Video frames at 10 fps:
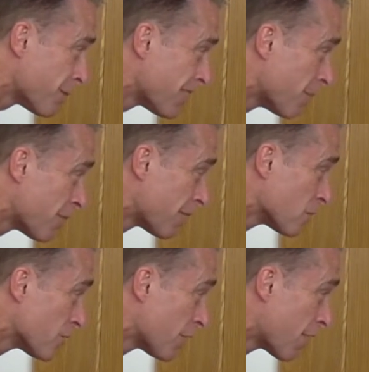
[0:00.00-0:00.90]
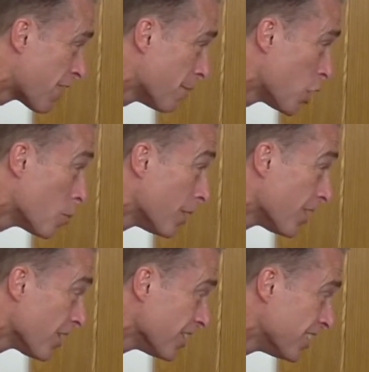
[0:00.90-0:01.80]
and becomes very
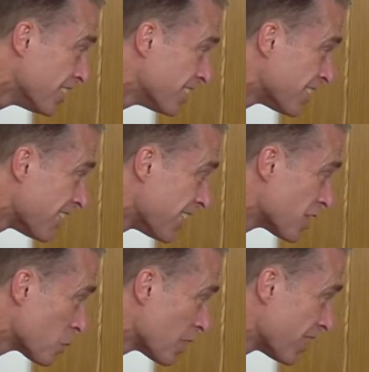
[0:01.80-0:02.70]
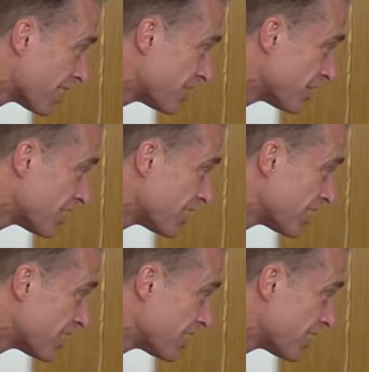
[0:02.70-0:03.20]
immobile as we age.